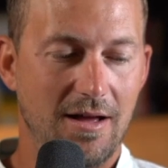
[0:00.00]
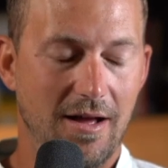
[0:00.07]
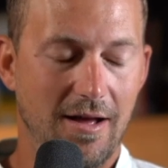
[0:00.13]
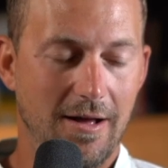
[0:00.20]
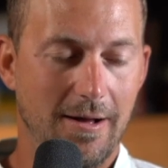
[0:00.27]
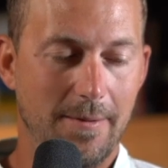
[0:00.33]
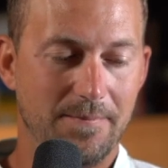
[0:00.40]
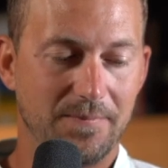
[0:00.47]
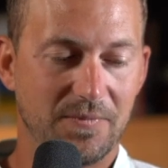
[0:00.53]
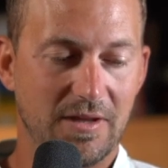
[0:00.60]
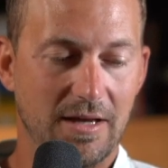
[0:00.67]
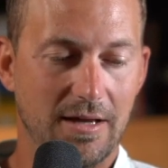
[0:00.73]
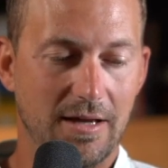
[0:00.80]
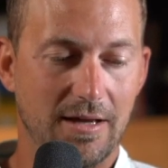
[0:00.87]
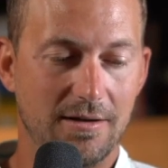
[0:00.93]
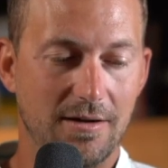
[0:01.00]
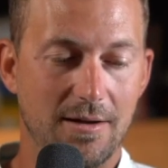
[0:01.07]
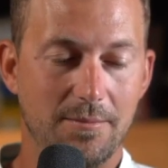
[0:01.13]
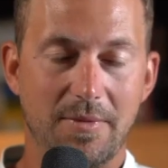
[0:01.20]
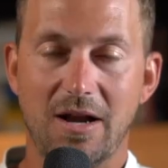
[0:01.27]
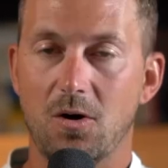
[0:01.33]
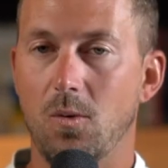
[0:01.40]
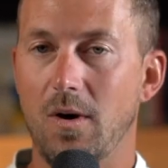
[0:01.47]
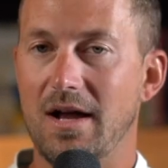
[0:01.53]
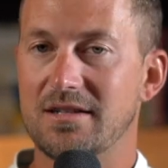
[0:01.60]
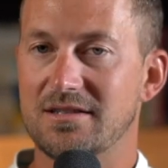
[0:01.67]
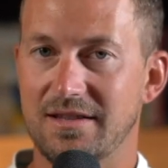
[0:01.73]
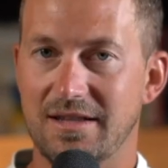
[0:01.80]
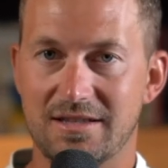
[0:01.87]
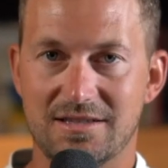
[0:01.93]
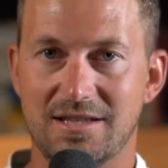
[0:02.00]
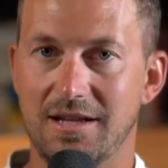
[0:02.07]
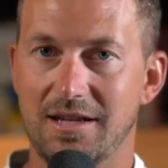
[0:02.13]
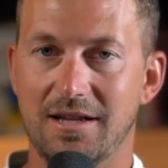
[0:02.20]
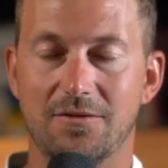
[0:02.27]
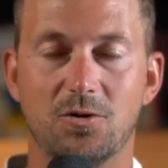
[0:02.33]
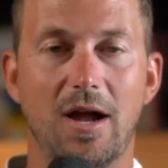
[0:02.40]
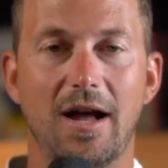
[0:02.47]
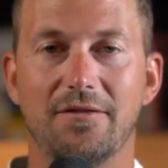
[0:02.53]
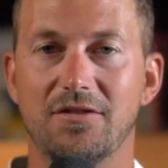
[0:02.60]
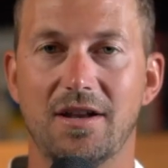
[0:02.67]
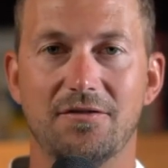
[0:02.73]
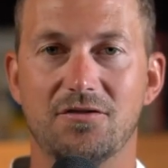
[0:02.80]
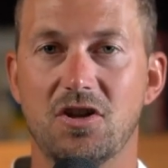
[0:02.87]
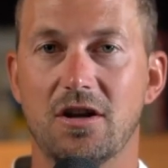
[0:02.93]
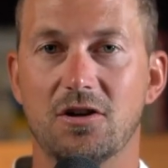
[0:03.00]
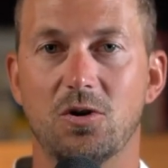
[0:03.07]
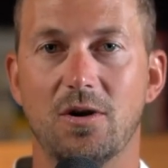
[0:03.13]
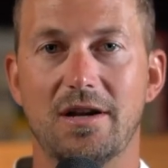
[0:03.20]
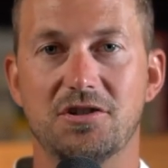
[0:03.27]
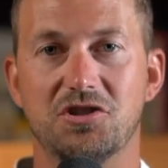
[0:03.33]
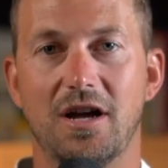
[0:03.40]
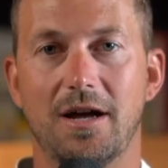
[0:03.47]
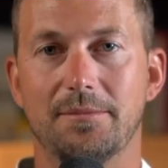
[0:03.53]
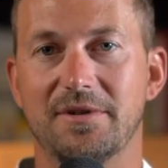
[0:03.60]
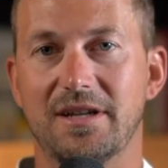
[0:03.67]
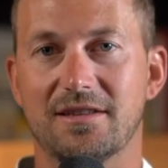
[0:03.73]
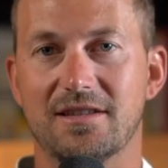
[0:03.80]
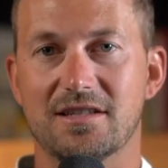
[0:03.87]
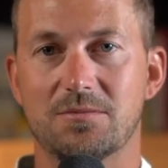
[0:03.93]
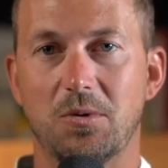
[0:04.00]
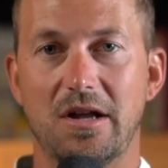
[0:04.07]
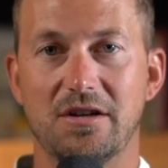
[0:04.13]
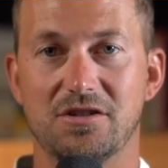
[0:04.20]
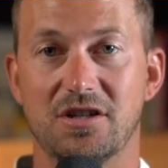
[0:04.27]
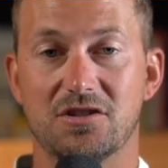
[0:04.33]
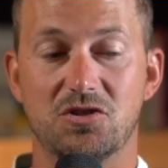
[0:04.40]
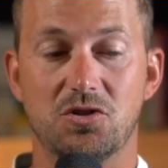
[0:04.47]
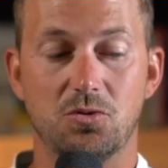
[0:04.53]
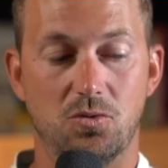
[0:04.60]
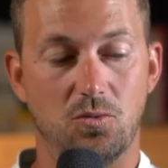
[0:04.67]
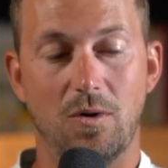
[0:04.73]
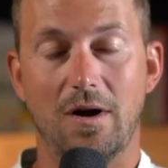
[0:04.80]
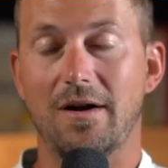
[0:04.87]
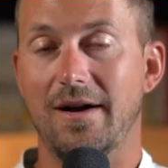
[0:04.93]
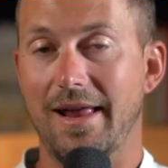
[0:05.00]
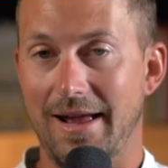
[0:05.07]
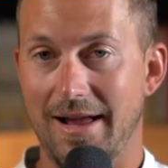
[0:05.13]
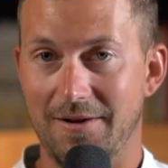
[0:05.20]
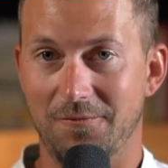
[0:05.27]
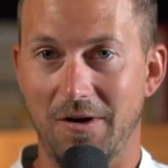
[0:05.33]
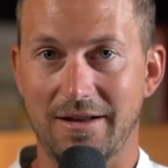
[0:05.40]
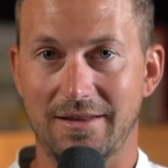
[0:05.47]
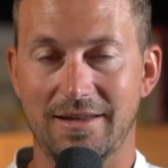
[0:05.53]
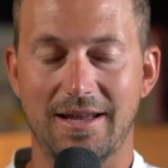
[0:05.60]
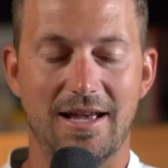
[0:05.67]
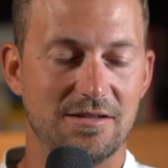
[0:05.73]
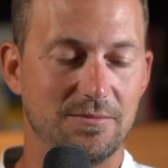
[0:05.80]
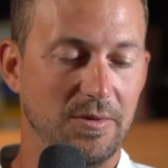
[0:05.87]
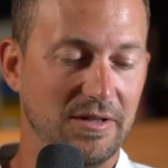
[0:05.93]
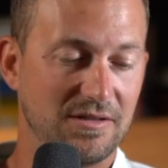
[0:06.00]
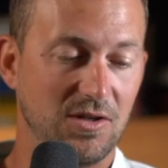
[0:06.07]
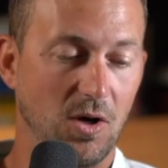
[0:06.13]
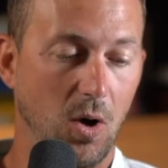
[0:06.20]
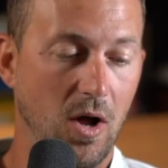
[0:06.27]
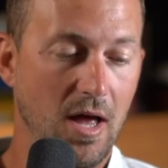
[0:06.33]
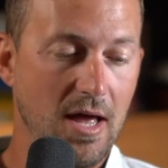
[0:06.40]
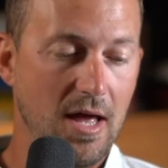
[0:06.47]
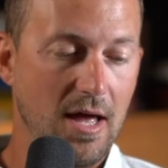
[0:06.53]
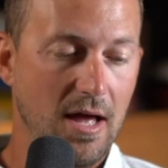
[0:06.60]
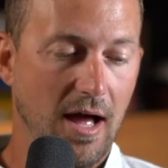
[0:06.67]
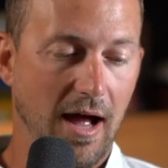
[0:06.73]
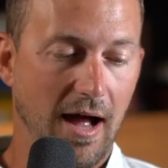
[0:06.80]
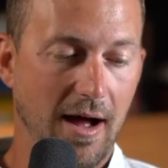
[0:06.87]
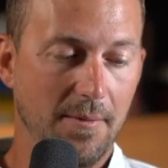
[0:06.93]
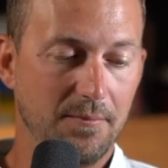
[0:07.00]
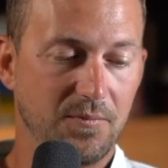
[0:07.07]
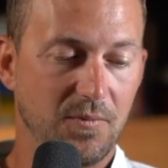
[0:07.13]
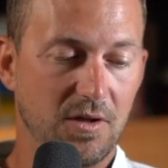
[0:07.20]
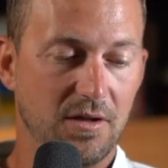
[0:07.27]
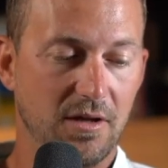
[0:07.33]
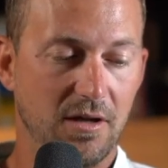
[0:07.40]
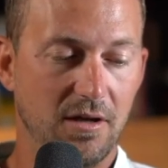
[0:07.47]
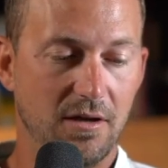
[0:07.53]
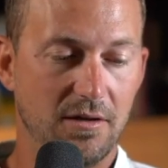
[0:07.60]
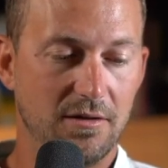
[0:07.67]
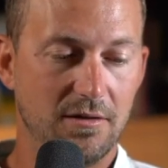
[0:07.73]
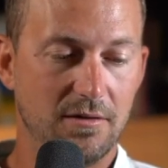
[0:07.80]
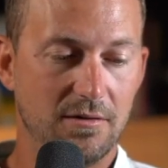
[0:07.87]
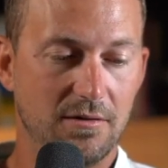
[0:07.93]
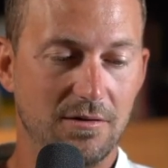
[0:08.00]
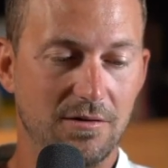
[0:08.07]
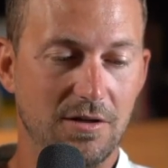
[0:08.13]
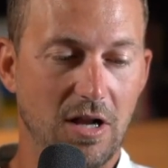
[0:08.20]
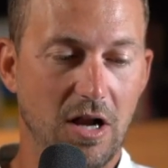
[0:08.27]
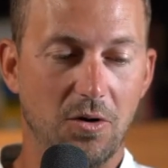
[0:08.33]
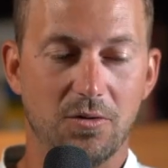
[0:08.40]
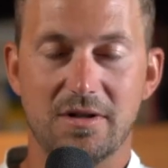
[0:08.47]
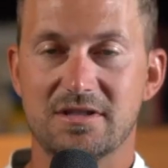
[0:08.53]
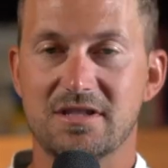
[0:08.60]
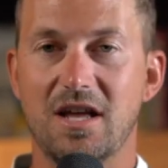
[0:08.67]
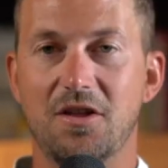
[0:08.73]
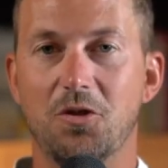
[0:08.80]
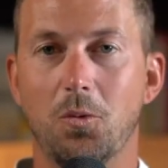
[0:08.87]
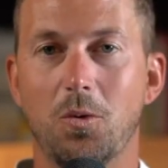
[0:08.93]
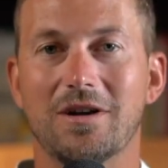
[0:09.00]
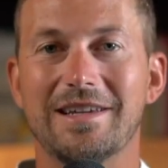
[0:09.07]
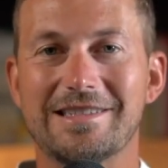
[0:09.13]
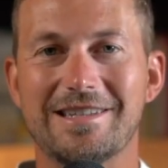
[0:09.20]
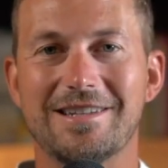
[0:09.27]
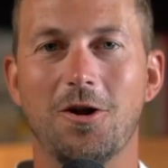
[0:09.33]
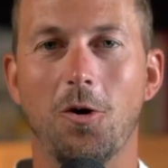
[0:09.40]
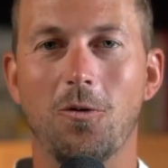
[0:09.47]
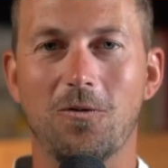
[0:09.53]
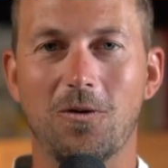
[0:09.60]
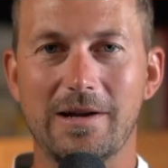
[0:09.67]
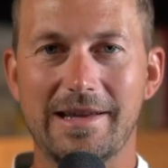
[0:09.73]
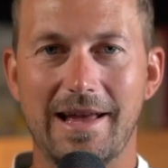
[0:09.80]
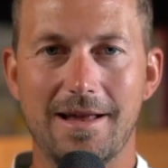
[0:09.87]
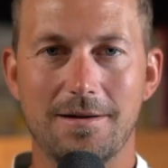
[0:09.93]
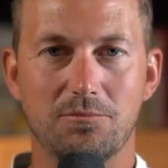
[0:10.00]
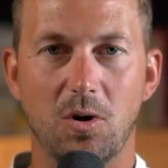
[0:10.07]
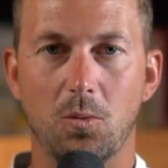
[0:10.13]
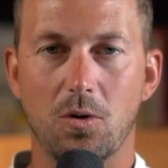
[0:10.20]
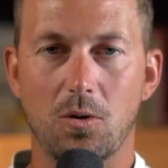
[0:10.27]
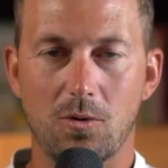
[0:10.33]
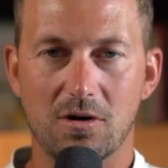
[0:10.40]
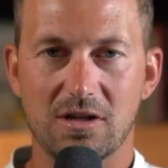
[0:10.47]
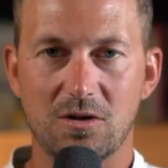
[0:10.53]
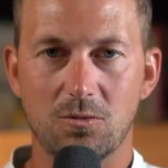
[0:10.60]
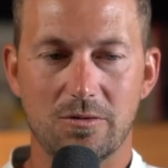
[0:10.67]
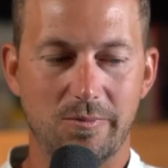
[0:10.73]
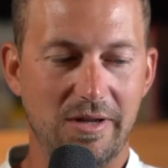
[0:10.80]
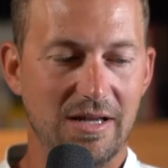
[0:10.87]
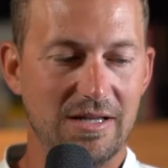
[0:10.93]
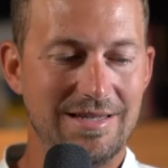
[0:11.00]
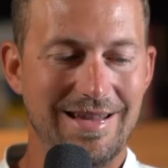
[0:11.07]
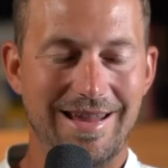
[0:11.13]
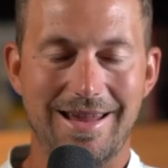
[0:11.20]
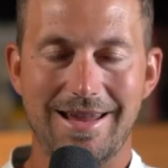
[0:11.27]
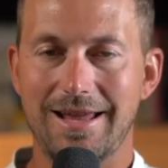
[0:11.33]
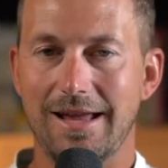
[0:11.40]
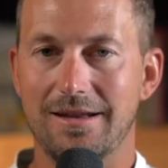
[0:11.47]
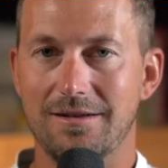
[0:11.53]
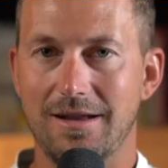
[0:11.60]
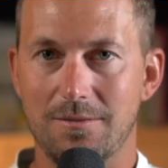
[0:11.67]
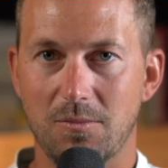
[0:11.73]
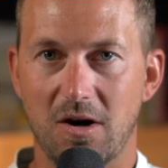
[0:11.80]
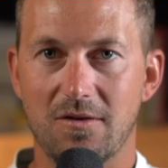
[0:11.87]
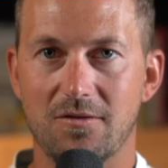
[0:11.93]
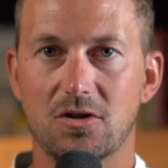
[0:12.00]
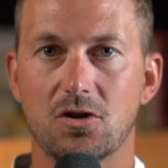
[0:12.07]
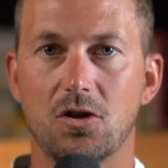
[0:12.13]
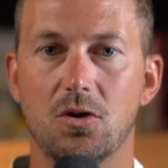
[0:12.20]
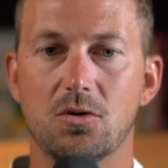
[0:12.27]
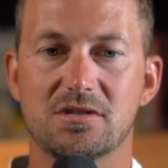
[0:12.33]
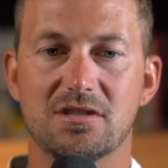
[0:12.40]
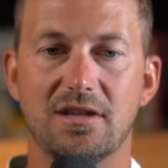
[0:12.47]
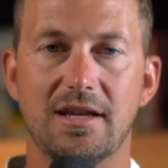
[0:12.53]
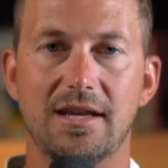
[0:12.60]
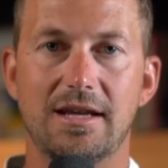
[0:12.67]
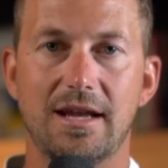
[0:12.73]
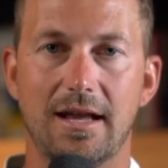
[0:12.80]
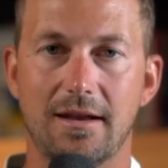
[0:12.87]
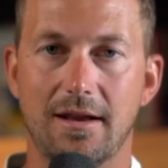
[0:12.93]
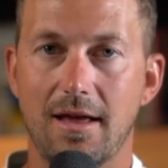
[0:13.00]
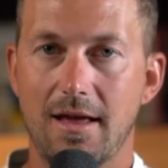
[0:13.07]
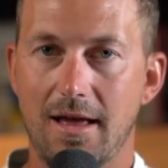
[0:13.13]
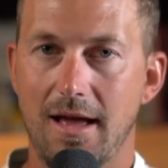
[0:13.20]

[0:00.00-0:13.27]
And Mayor West and the city of Grafton have done a great job to get this project to where it finally has been. So it's not, the work isn't over yet, but we're working with BND and Marvin closely and